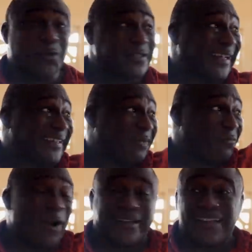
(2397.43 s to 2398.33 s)
was telling them,
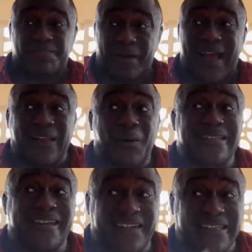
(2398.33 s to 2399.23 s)
organize prayer at the
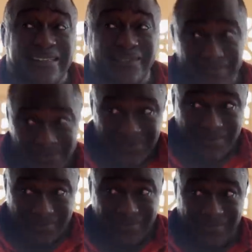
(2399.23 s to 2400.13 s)
Western region,
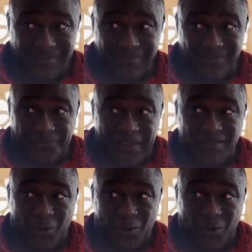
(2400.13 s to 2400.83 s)
first